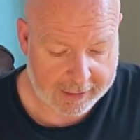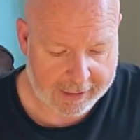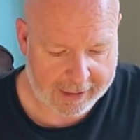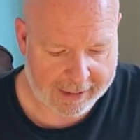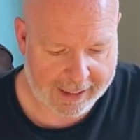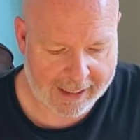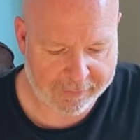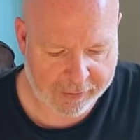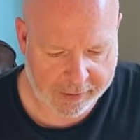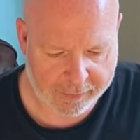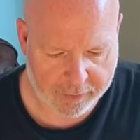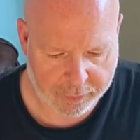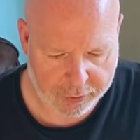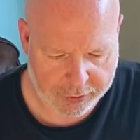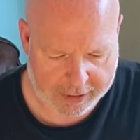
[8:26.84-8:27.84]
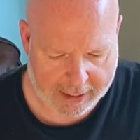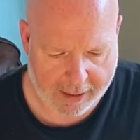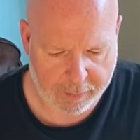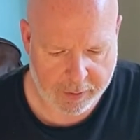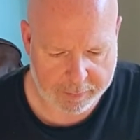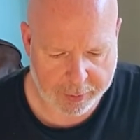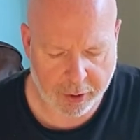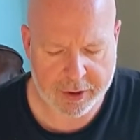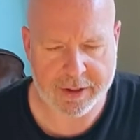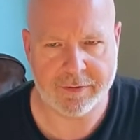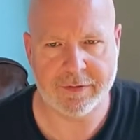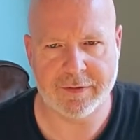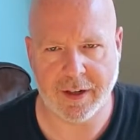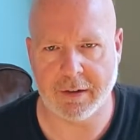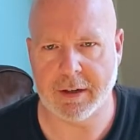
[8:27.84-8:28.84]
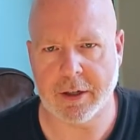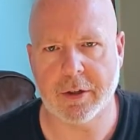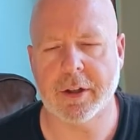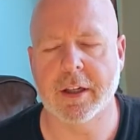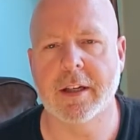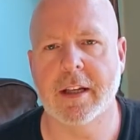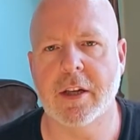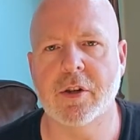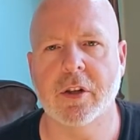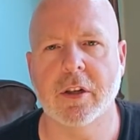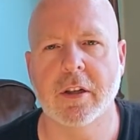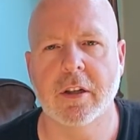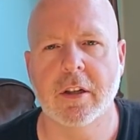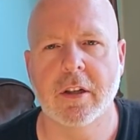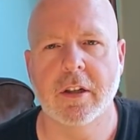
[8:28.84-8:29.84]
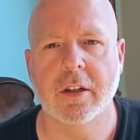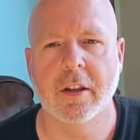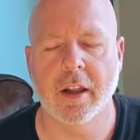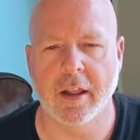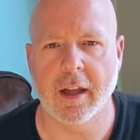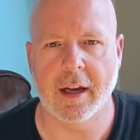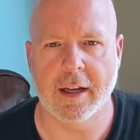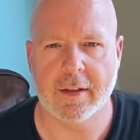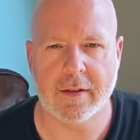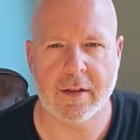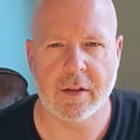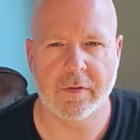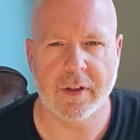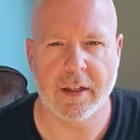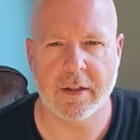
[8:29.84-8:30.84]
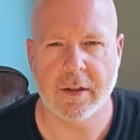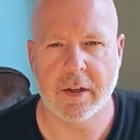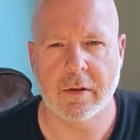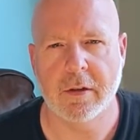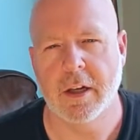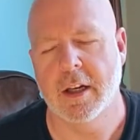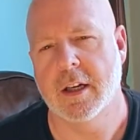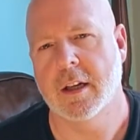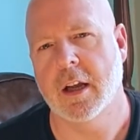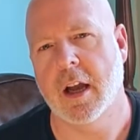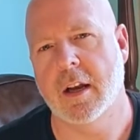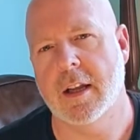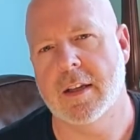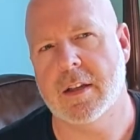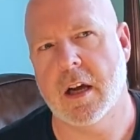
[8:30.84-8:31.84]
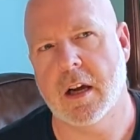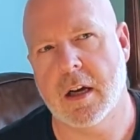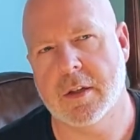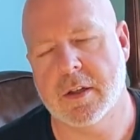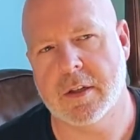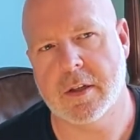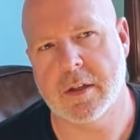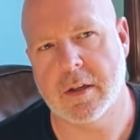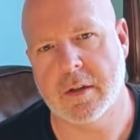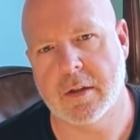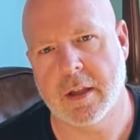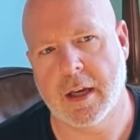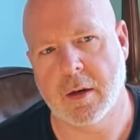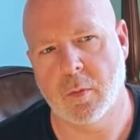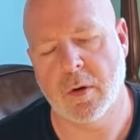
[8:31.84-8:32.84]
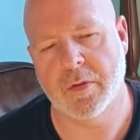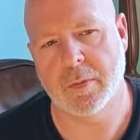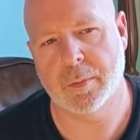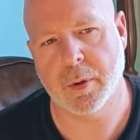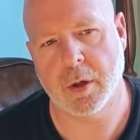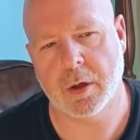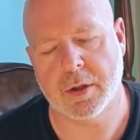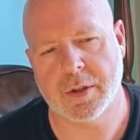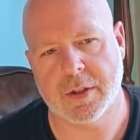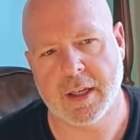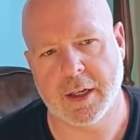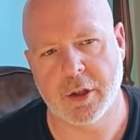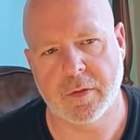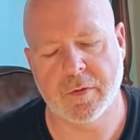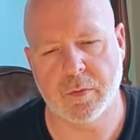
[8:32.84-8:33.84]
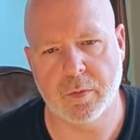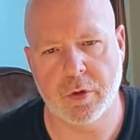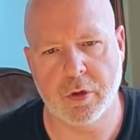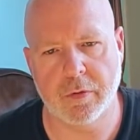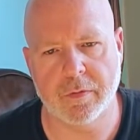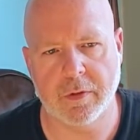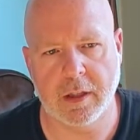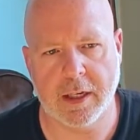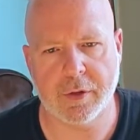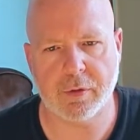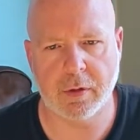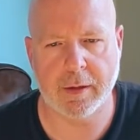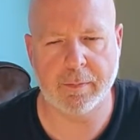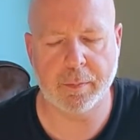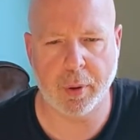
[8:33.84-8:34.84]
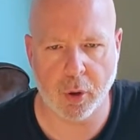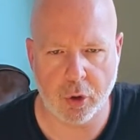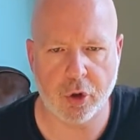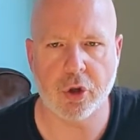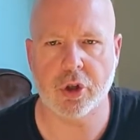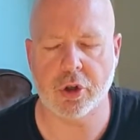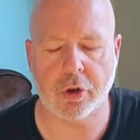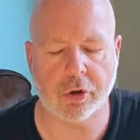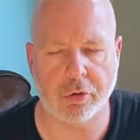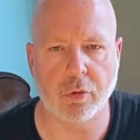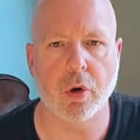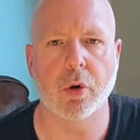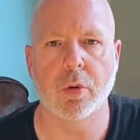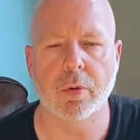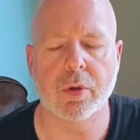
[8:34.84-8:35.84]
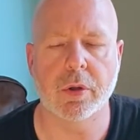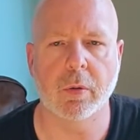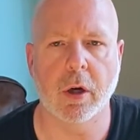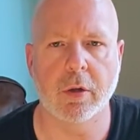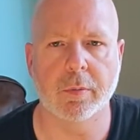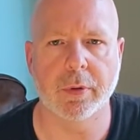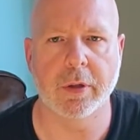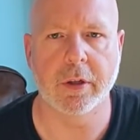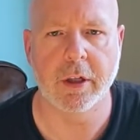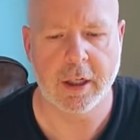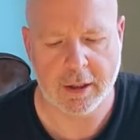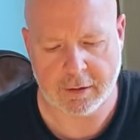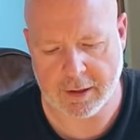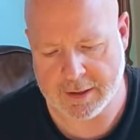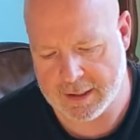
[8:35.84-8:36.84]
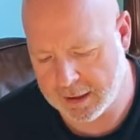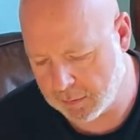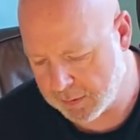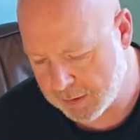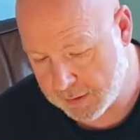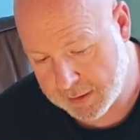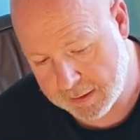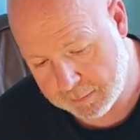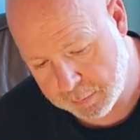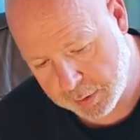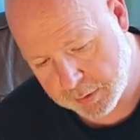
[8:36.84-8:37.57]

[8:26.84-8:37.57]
even if you've just kept the box in very good condition, then that adds to the value. And it's harder to do that with a box that you've literally punched through to open. Whereas that was a simple